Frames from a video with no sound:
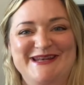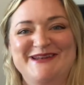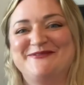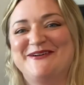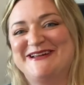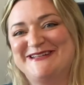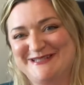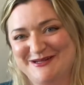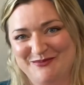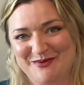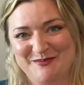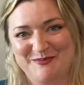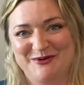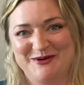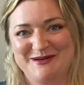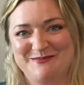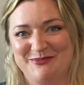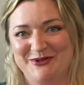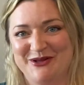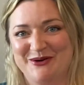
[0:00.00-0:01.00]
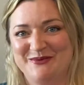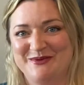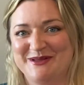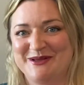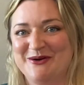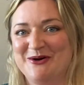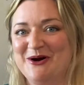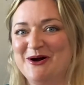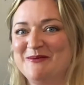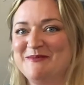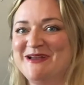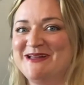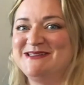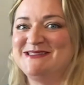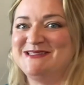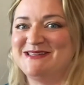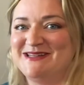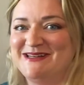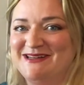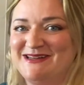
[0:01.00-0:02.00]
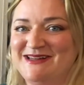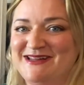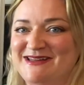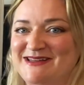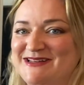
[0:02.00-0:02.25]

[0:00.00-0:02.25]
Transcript: If I did, we'll put it below in the comments and in the